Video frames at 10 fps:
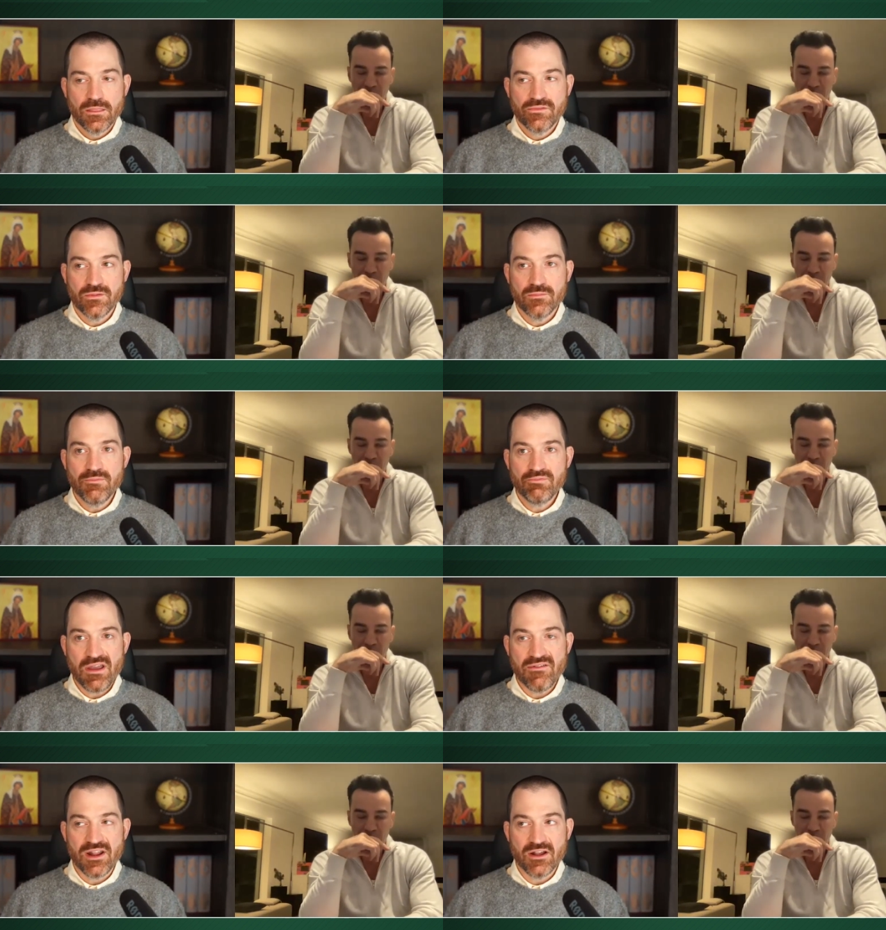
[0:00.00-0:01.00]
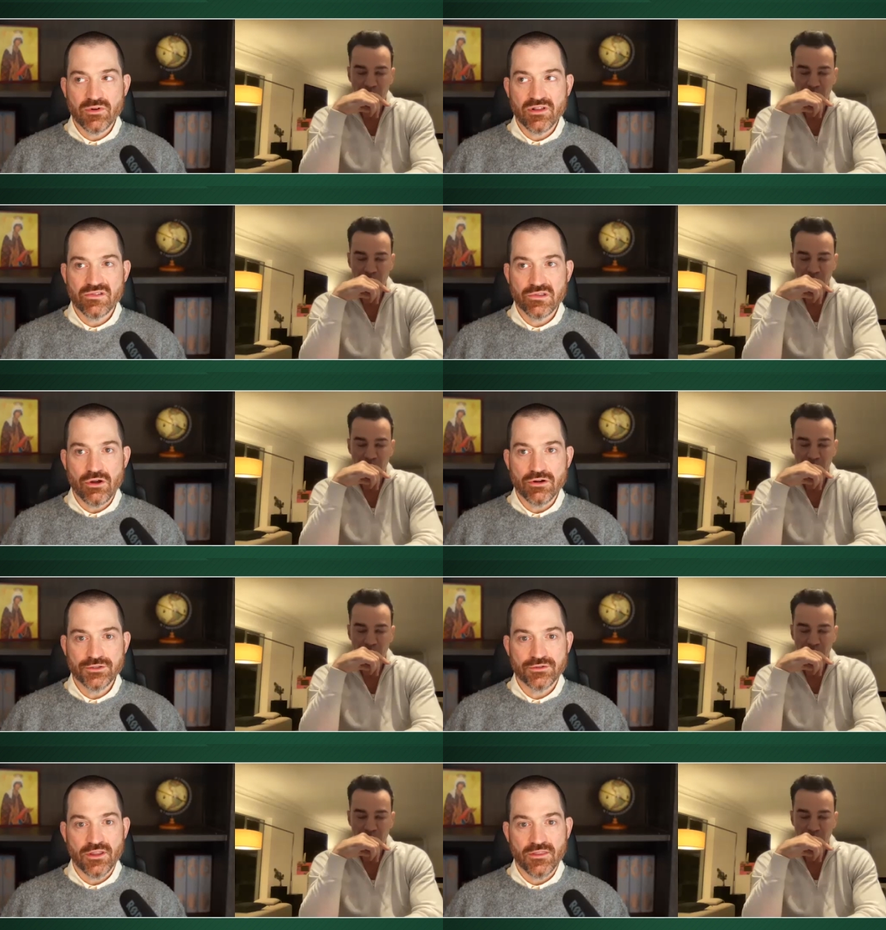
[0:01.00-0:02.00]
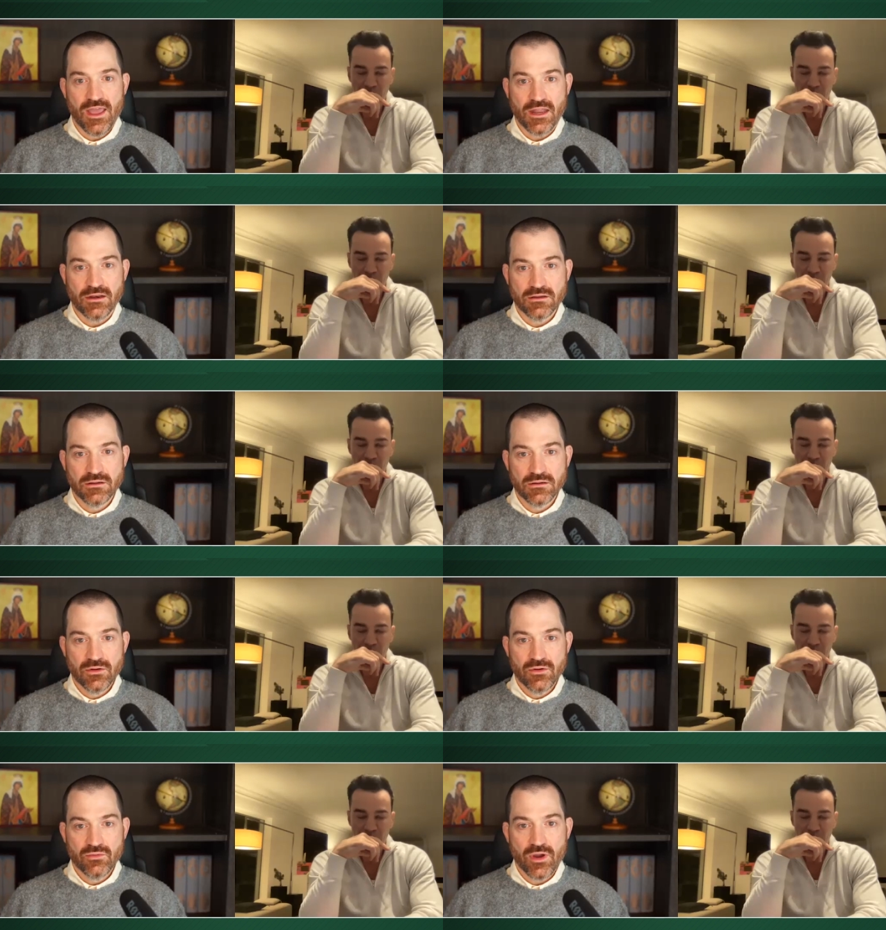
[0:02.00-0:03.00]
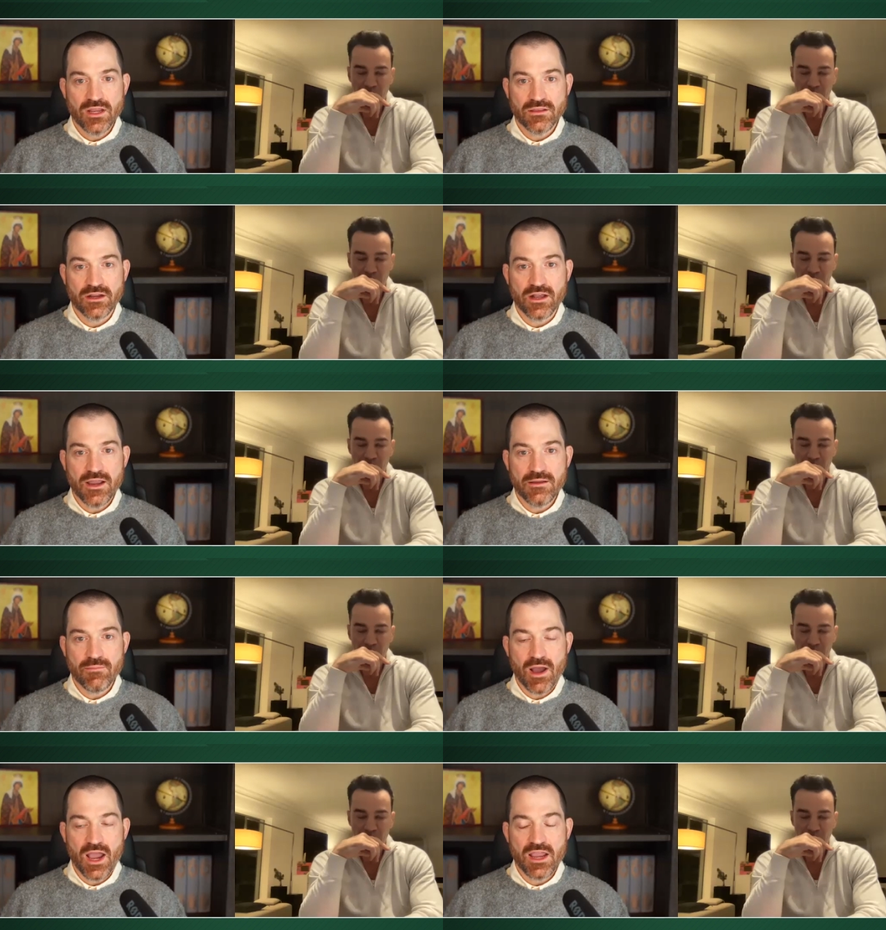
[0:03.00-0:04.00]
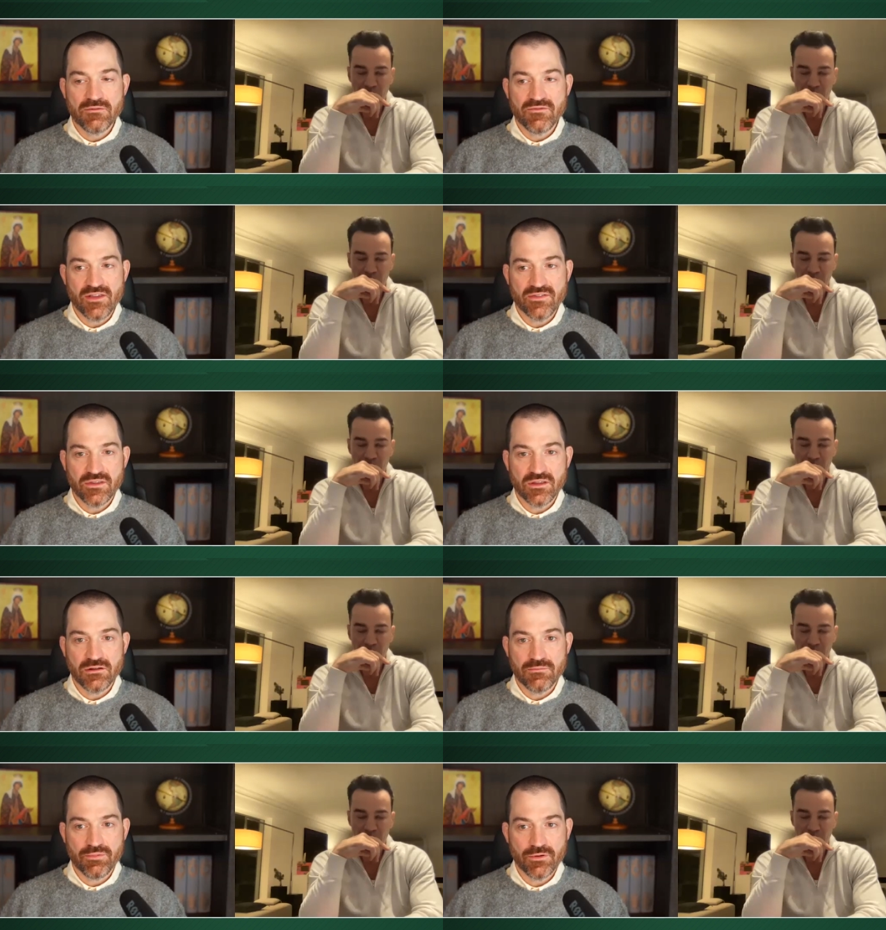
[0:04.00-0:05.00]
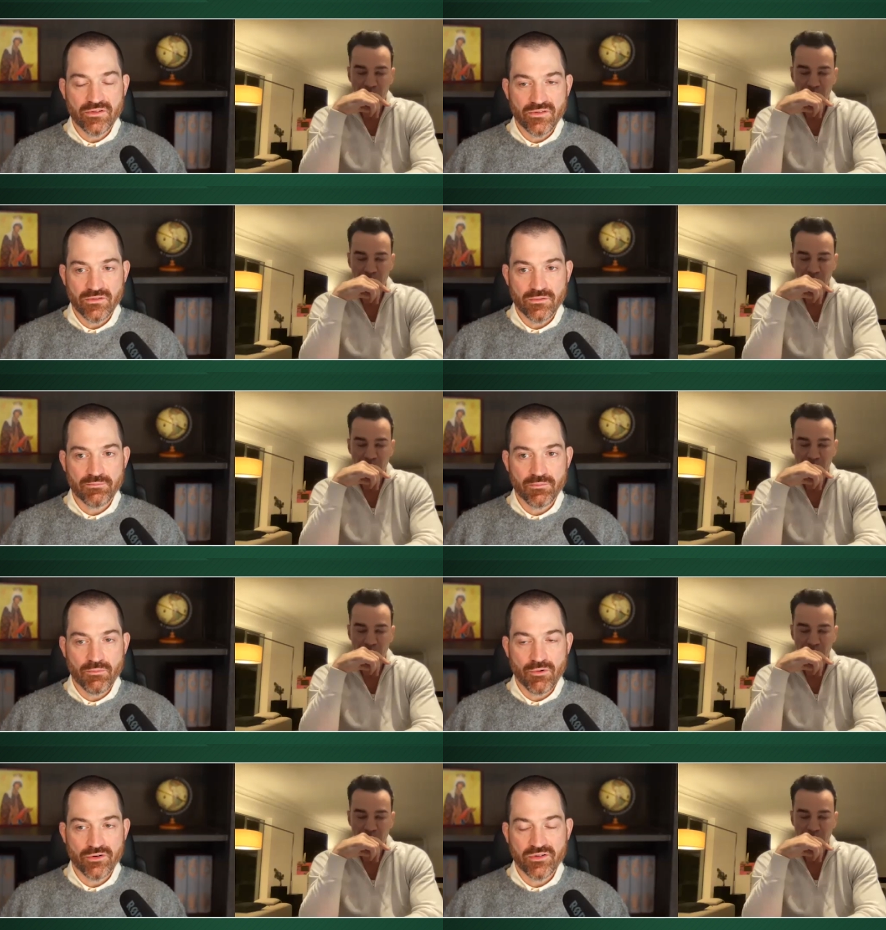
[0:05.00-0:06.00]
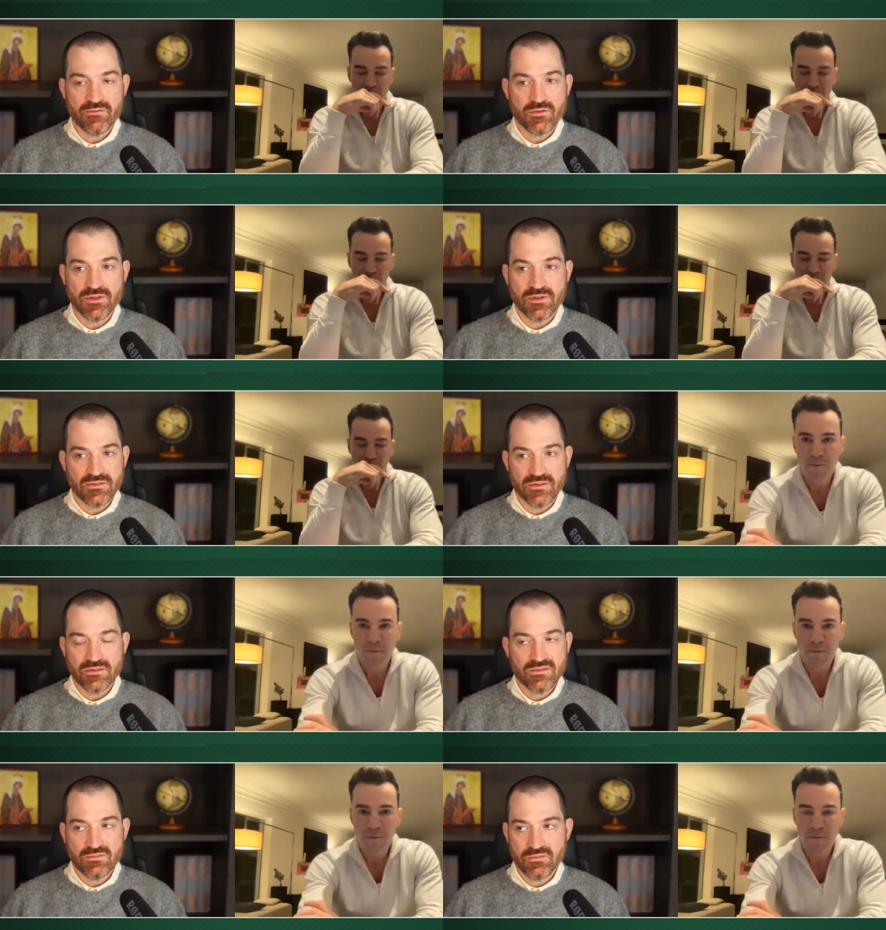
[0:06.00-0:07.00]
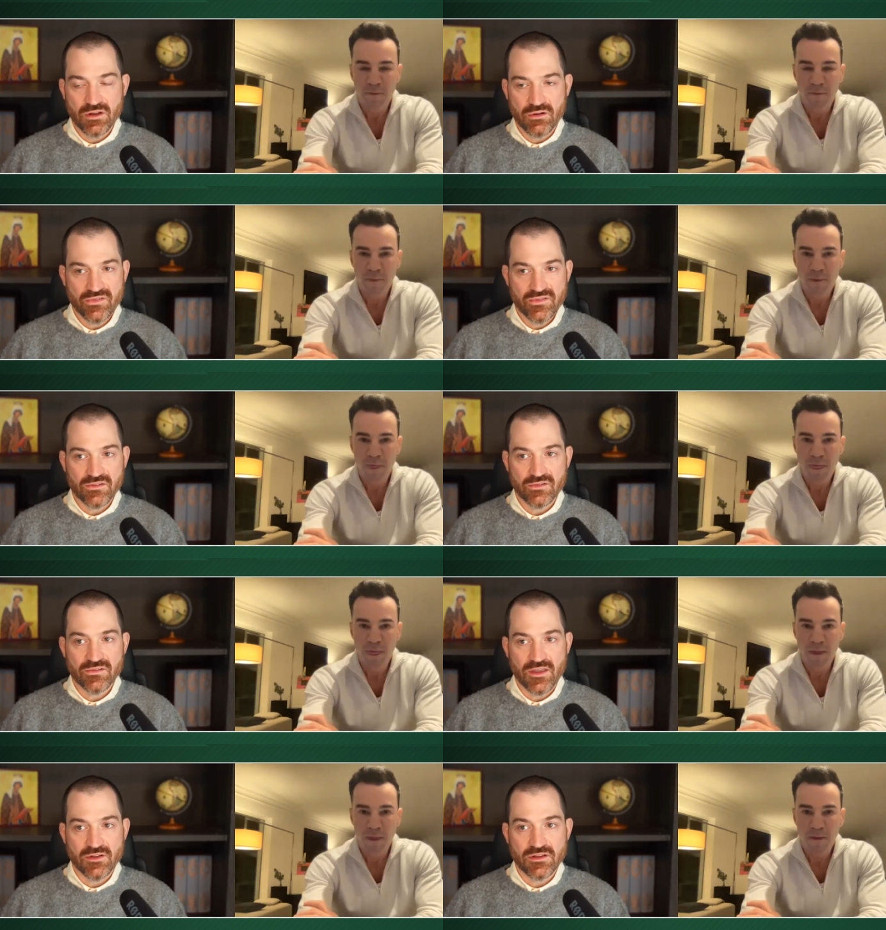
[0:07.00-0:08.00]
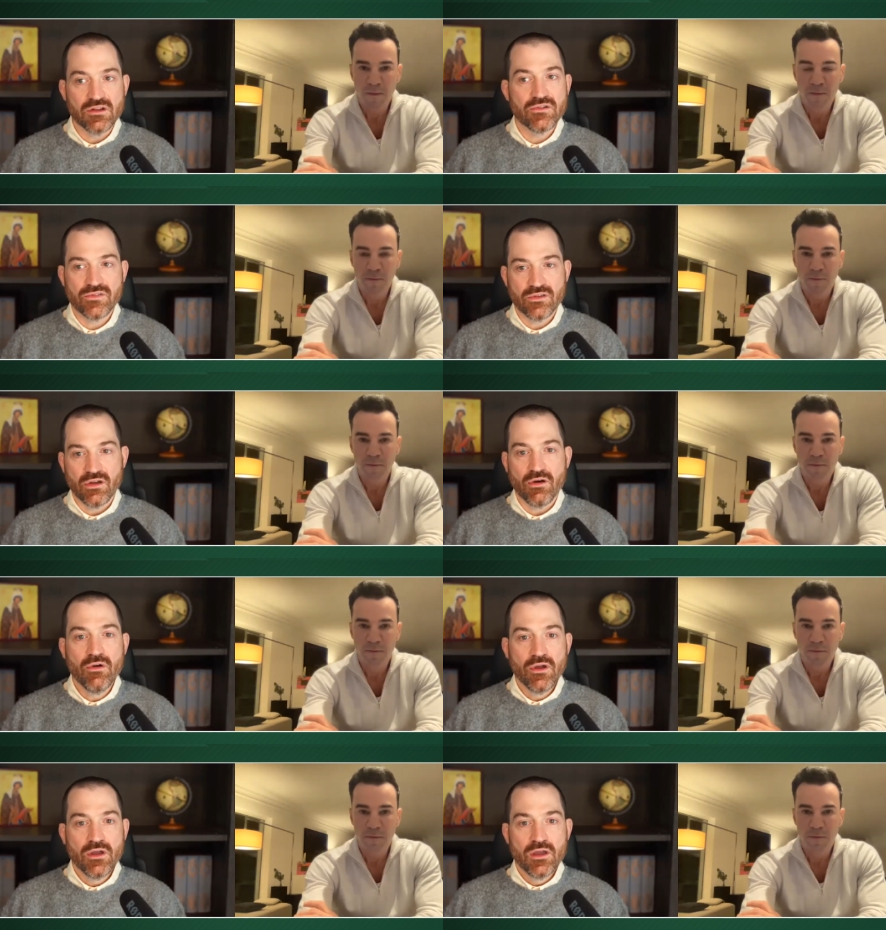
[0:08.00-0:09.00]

Speaker 1: to me, private equity is larger than that, right? Like I I invested, purchased a, a portion of a business, you know, six or seven years ago.